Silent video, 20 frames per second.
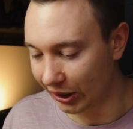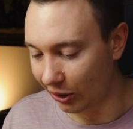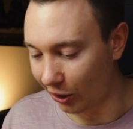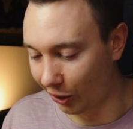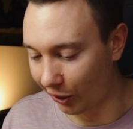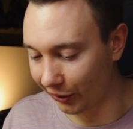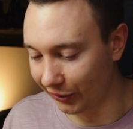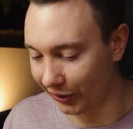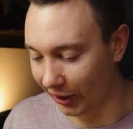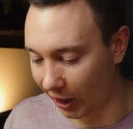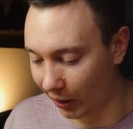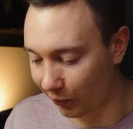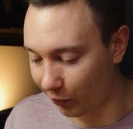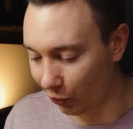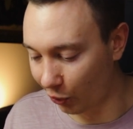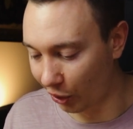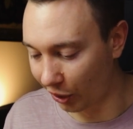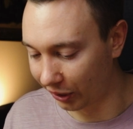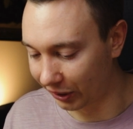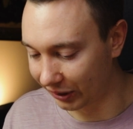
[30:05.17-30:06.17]
on
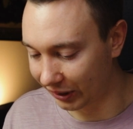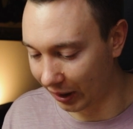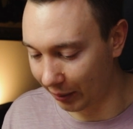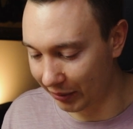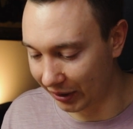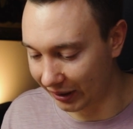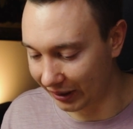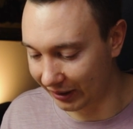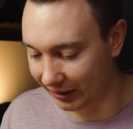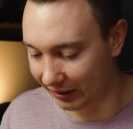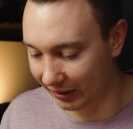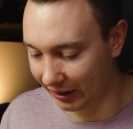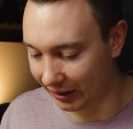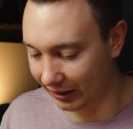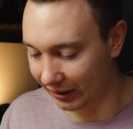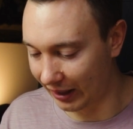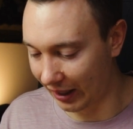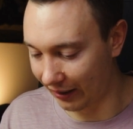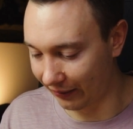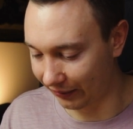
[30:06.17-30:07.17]
Upwork, I mean,
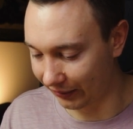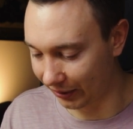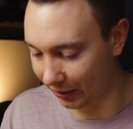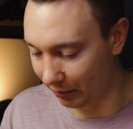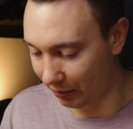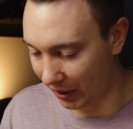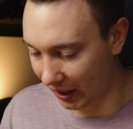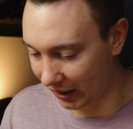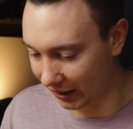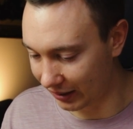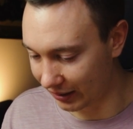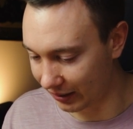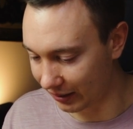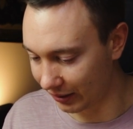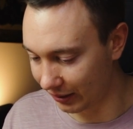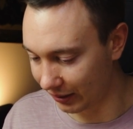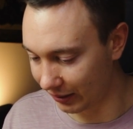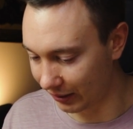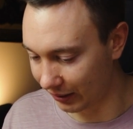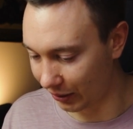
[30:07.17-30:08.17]
it definitely makes,